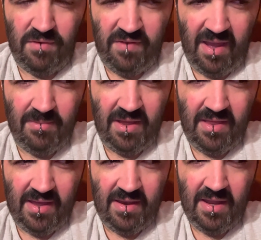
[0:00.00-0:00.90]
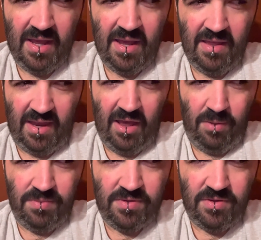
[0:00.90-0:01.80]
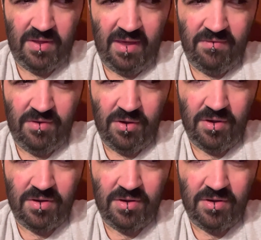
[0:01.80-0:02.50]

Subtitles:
family that helps give her